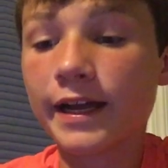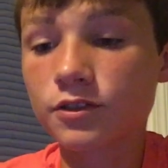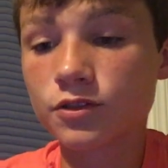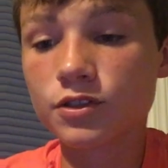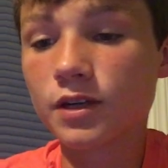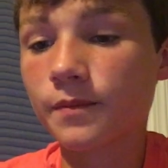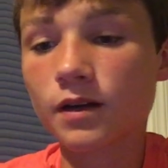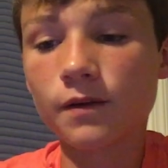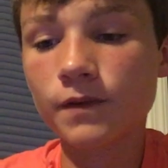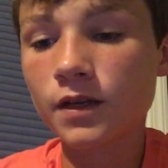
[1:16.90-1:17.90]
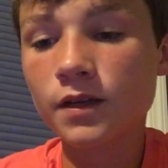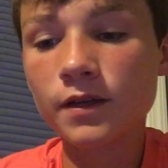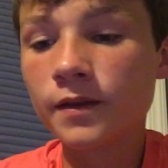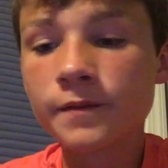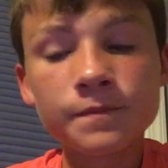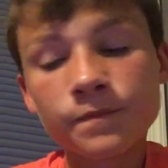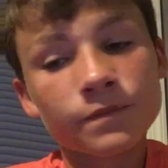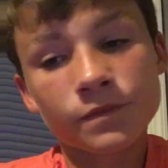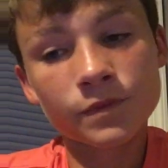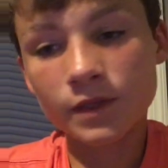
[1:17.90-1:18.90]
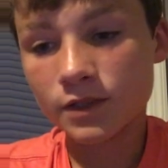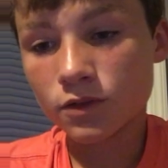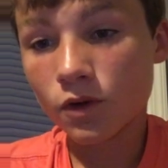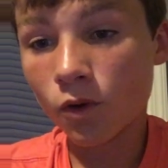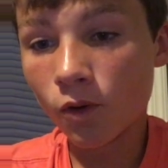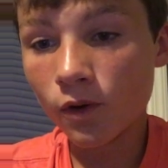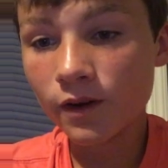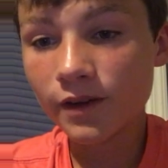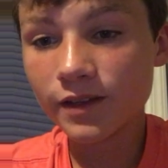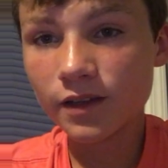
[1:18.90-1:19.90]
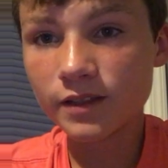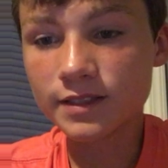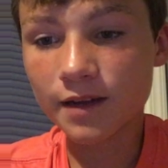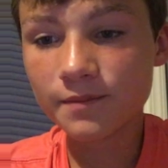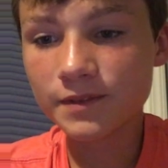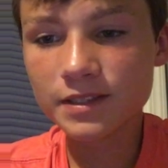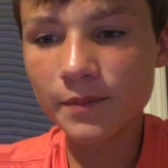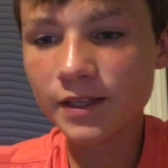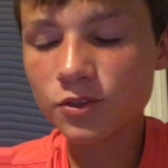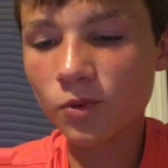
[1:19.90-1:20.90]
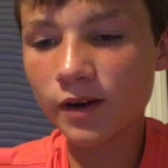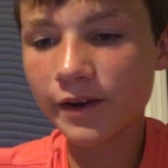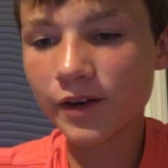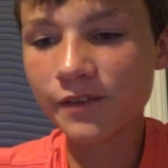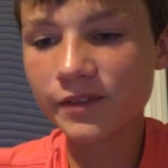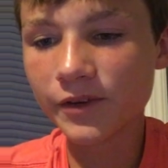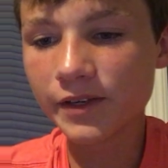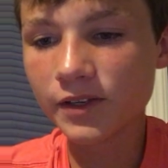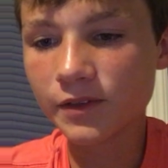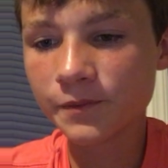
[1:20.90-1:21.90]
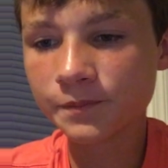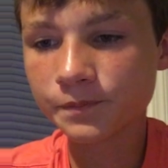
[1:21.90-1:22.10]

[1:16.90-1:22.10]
ads are just coming up. That's. Oh. Is that. Does that mean it's a walkout? I have no idea.